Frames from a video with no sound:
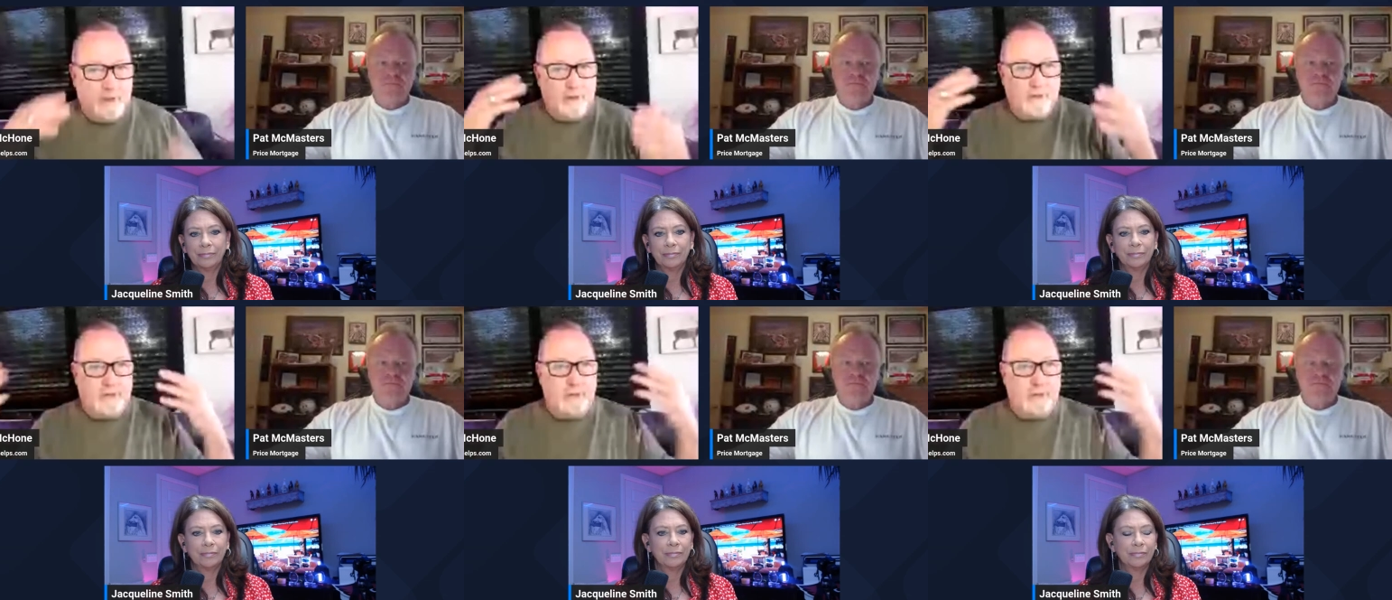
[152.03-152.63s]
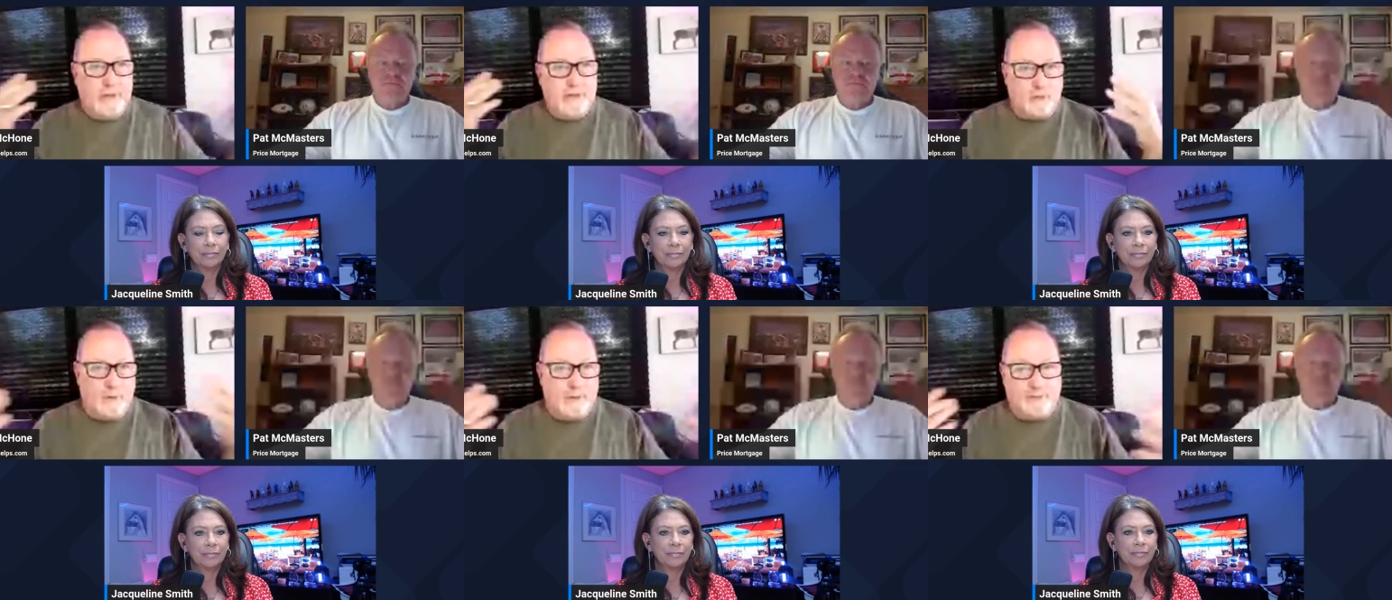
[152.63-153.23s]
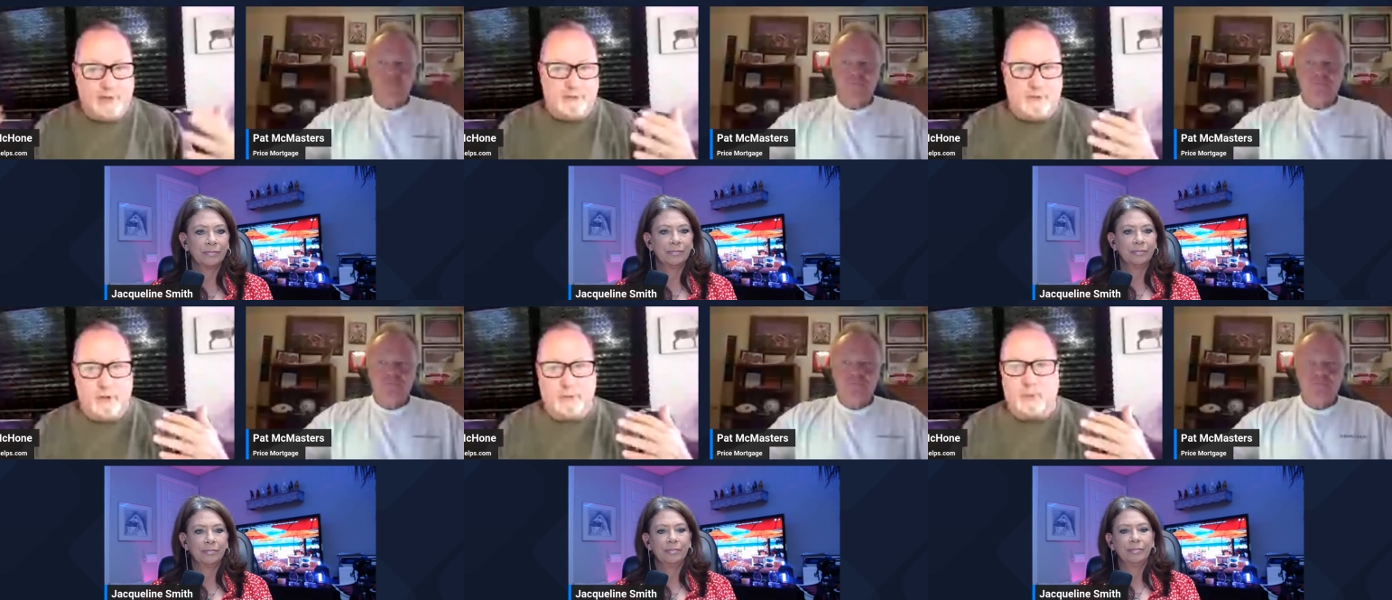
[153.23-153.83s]
Speaker 1: there's two major websites,
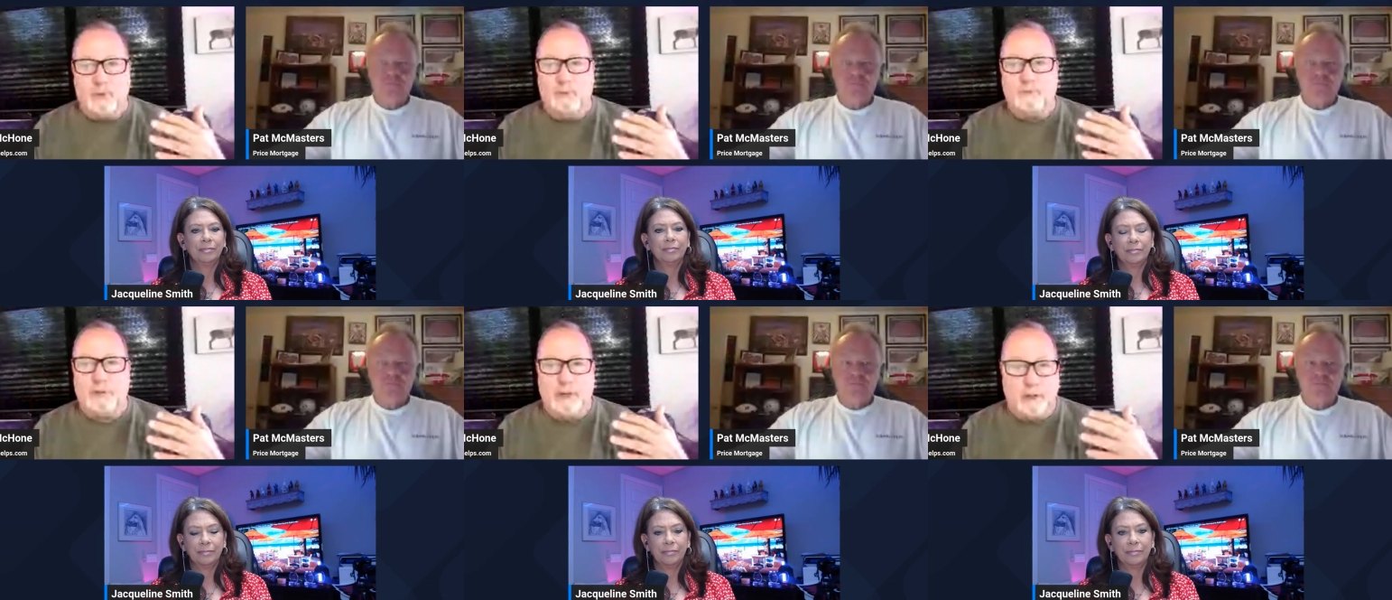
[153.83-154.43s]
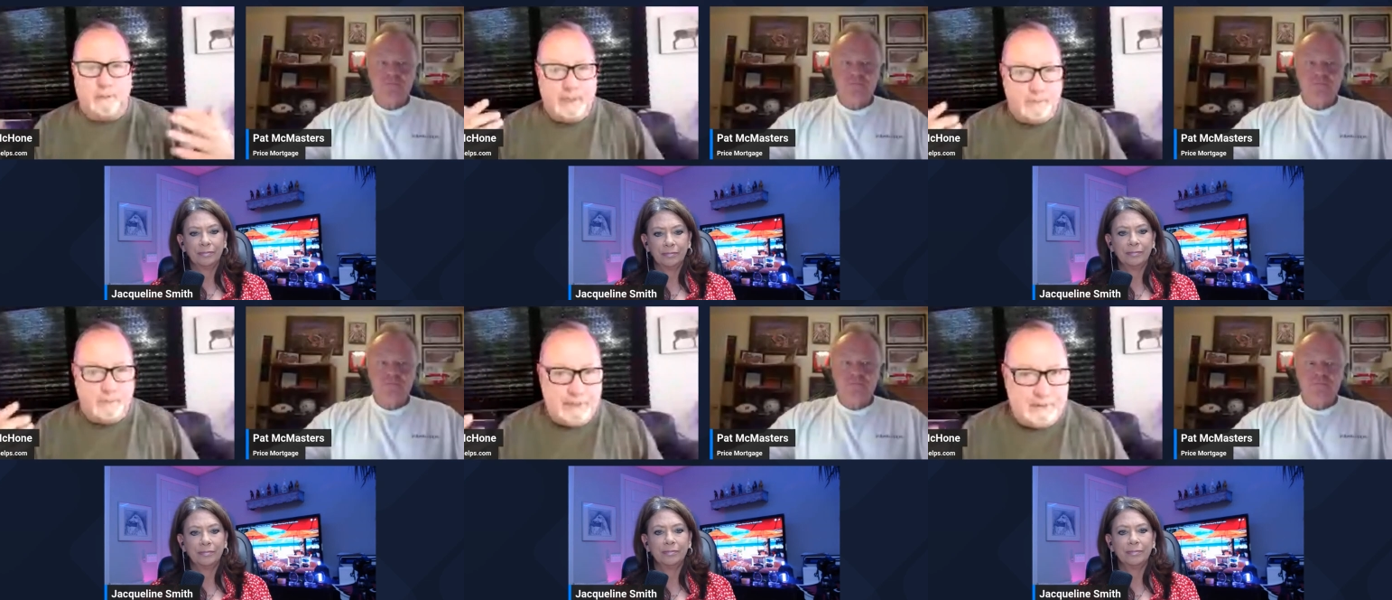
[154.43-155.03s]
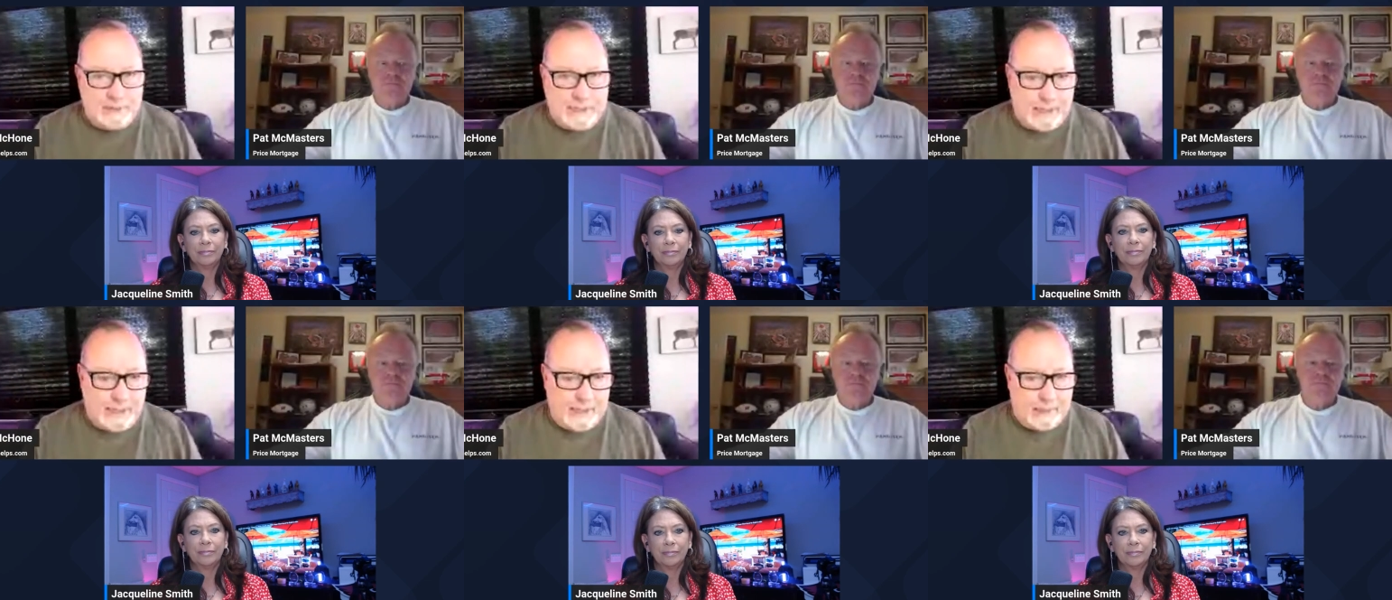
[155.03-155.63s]
AllTheRooms and Airbnb
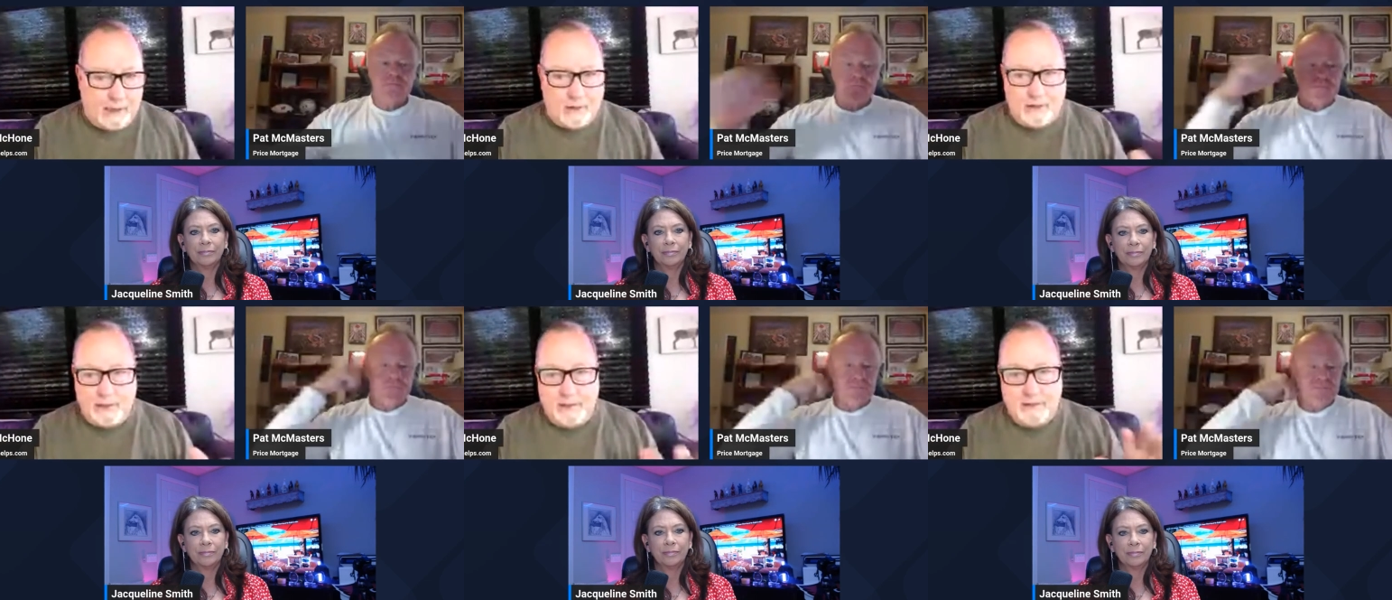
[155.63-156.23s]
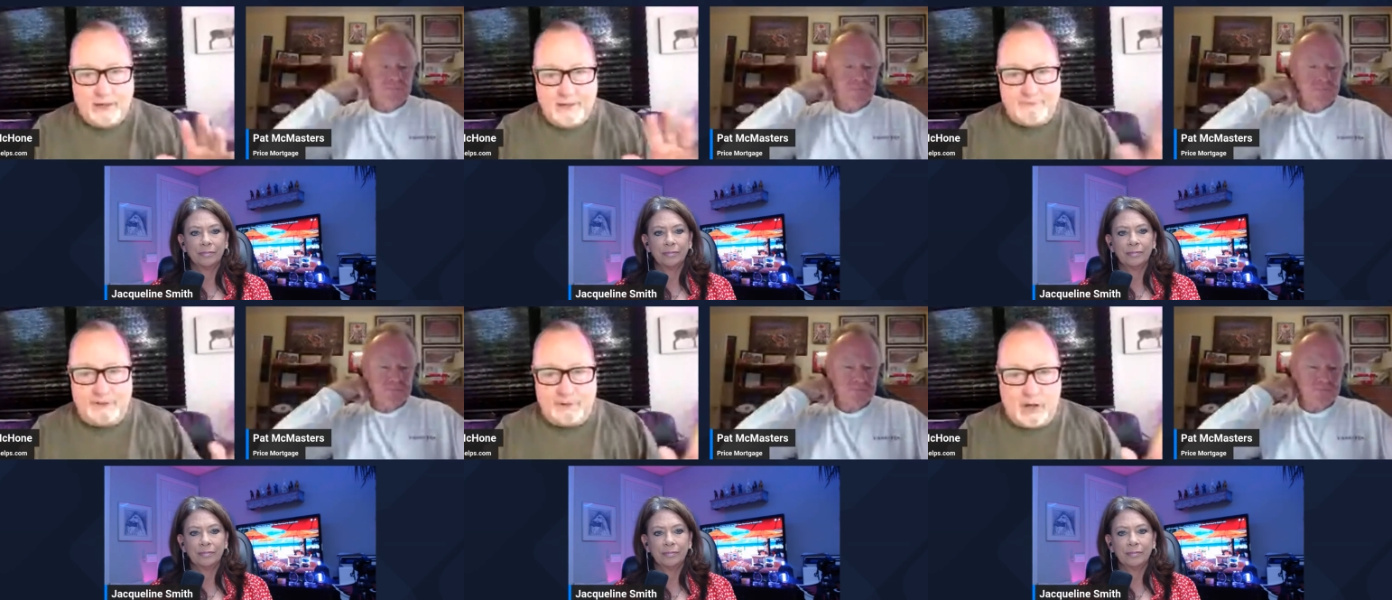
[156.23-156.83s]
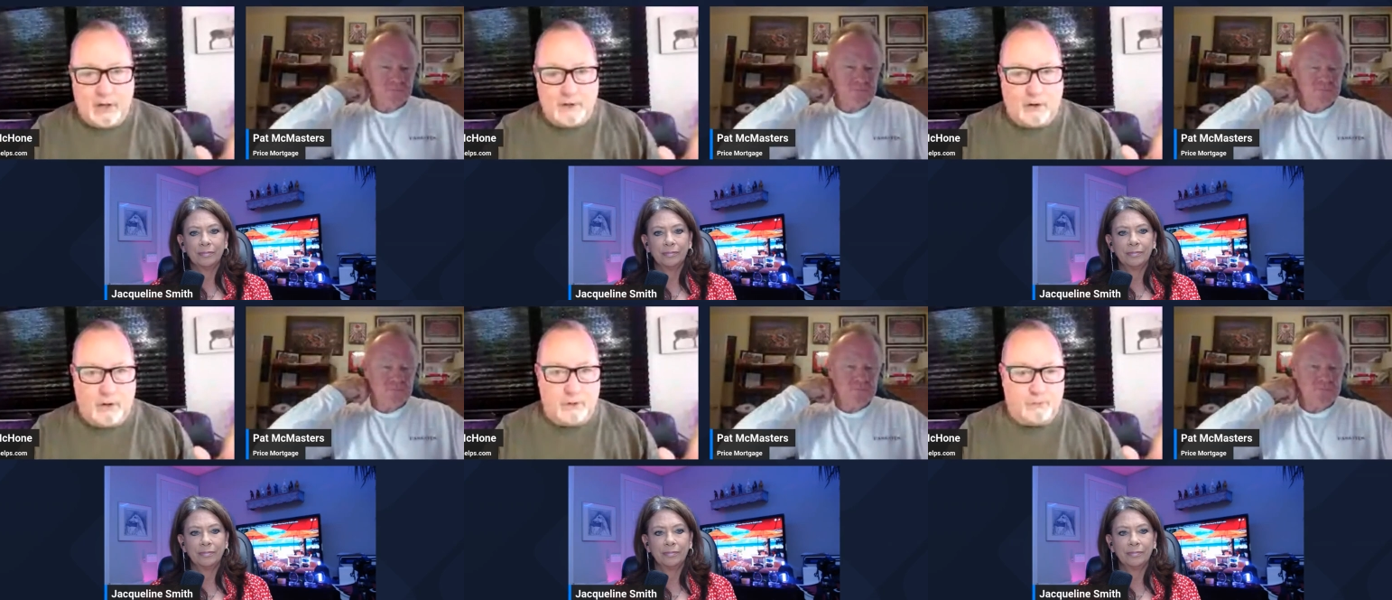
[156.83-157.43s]
DNA. Now, I've never gone to
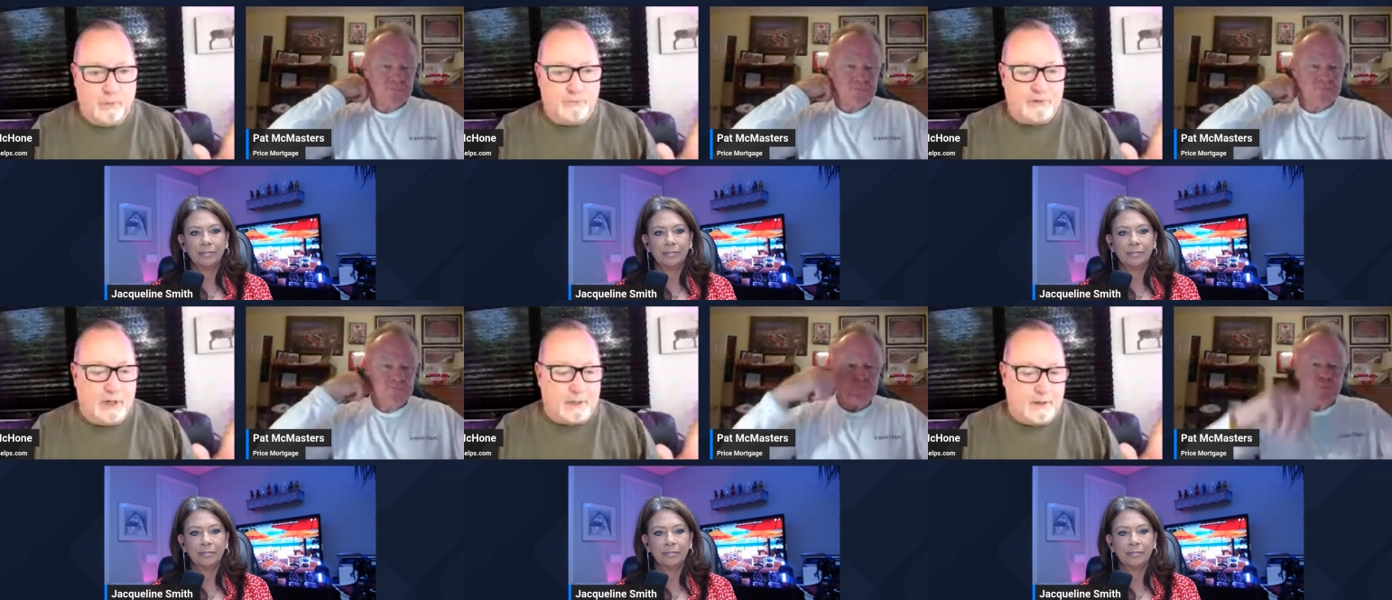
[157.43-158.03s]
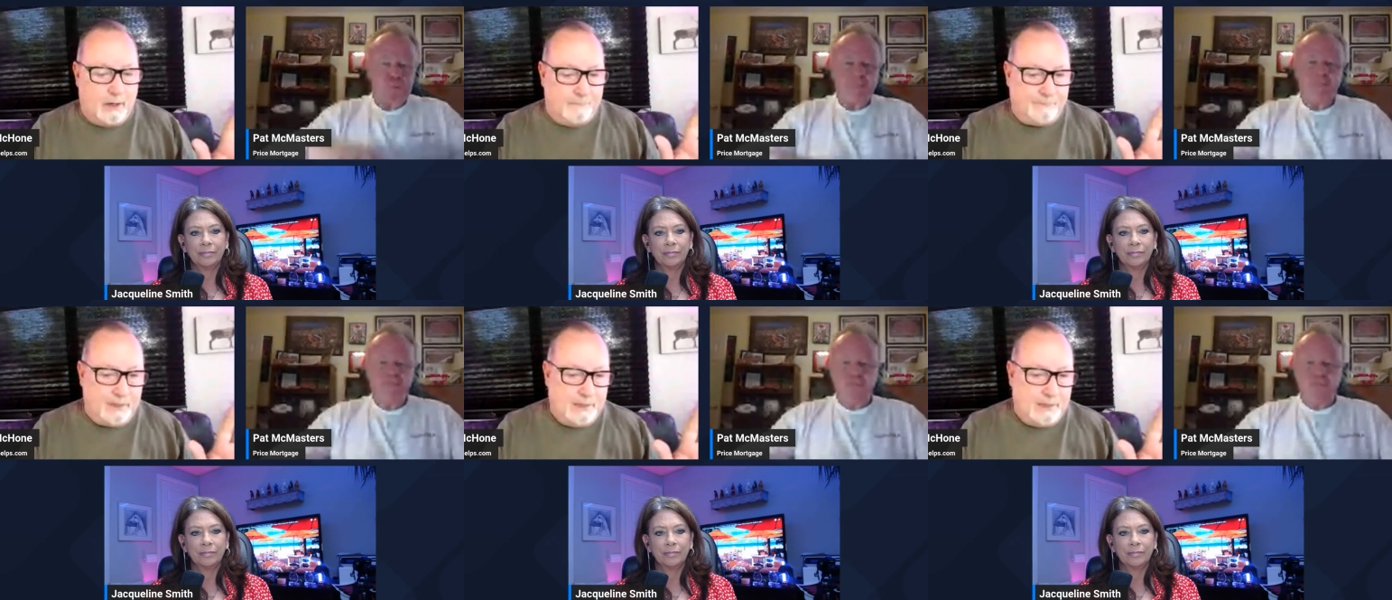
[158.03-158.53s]
alltherooms.com.